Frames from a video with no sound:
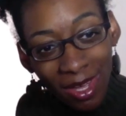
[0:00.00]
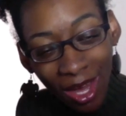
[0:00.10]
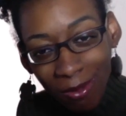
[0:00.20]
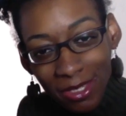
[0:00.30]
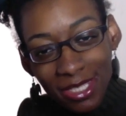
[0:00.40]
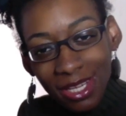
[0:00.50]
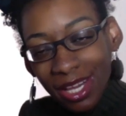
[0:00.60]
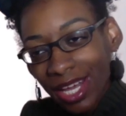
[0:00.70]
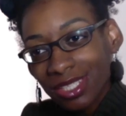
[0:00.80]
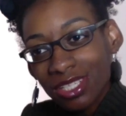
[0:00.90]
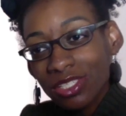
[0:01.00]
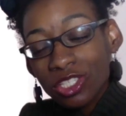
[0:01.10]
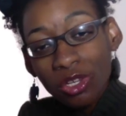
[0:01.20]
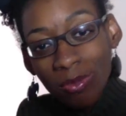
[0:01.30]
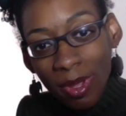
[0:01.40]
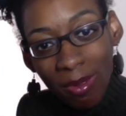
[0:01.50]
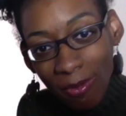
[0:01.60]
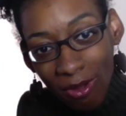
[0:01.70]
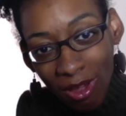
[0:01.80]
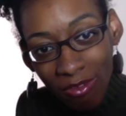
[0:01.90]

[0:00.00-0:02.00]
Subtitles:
I will select 2 people